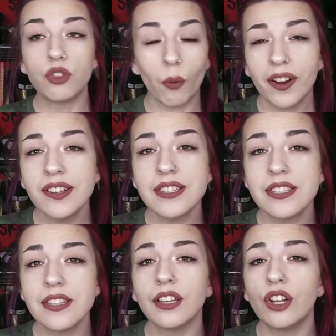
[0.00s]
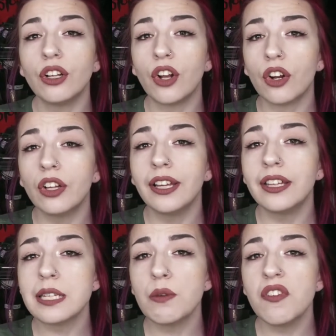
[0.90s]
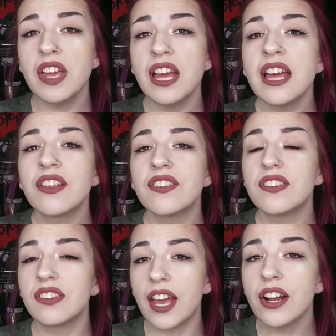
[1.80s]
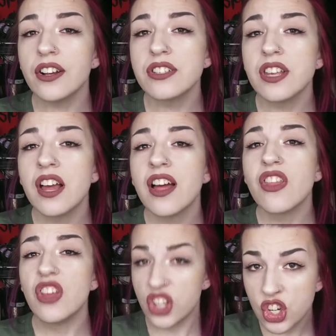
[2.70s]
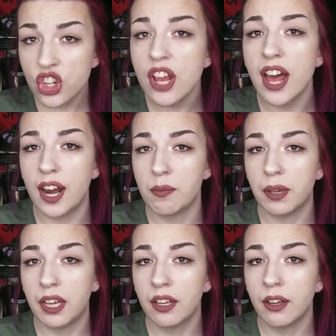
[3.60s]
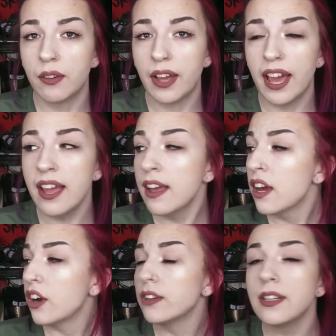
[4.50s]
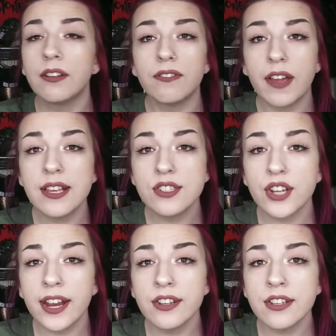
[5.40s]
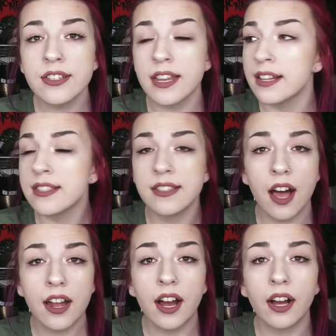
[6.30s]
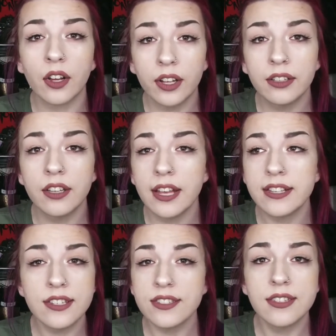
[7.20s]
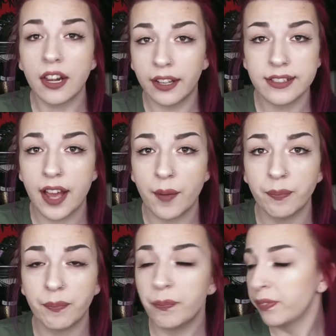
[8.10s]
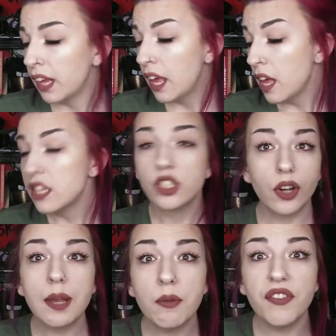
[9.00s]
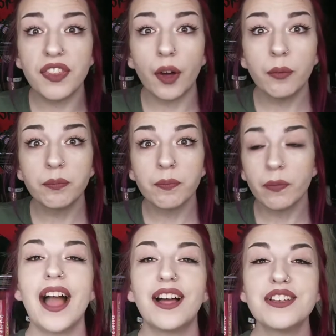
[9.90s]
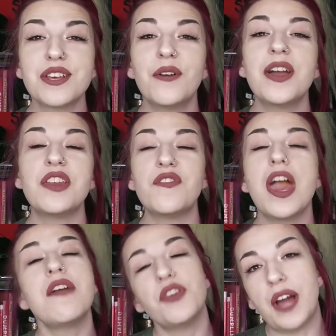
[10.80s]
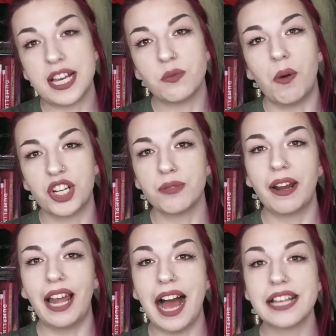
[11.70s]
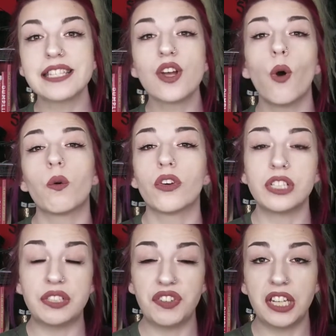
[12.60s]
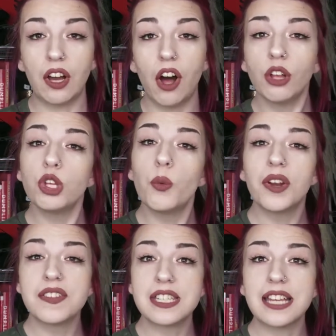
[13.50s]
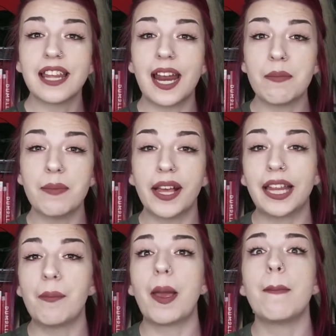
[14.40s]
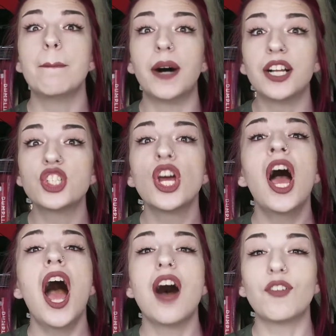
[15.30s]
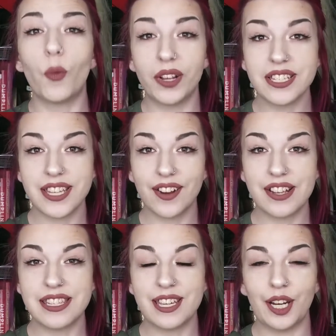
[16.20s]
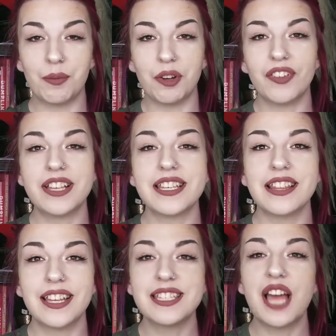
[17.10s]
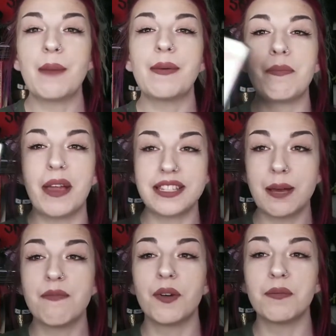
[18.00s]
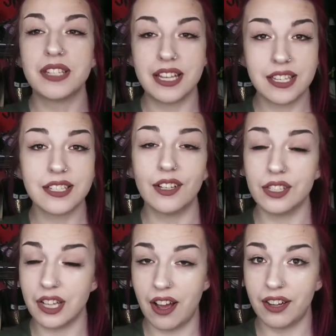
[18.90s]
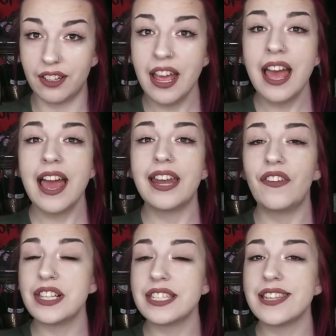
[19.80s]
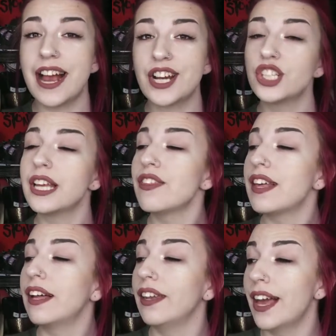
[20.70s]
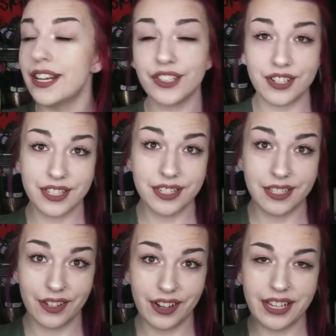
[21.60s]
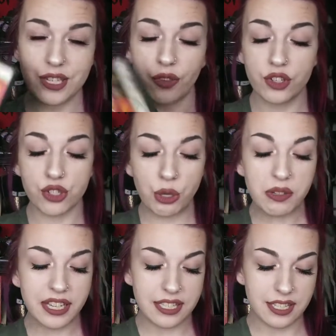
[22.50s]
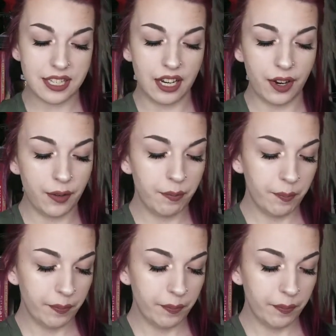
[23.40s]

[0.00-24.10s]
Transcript: Doris, the little girl in this movie, scares the shit out of me. Okay, her little face changes and it's not a good time. It's a great movie though. I also, if you guys watched my last horror DVD haul, you would have seen that I picked up a bunch of Quentin Tarantino movies, and this time I picked up From Dusk Till Dawn. And this is actually the collector's series, so there's two discs in here,